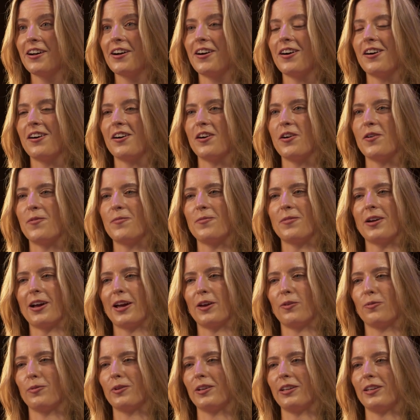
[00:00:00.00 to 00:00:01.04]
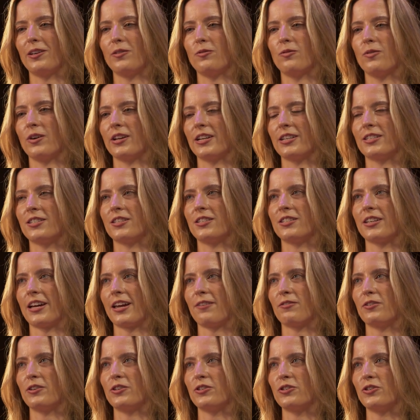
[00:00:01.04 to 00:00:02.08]
I really wanted to
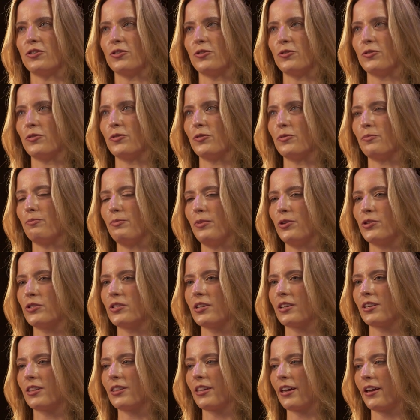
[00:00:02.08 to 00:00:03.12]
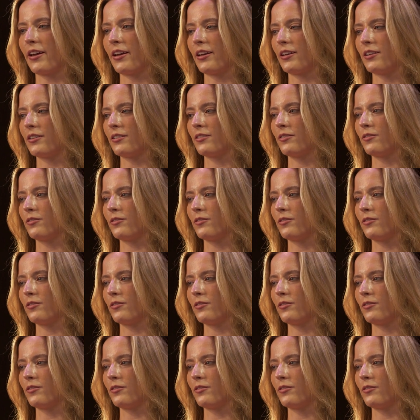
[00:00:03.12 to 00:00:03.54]
dive into music that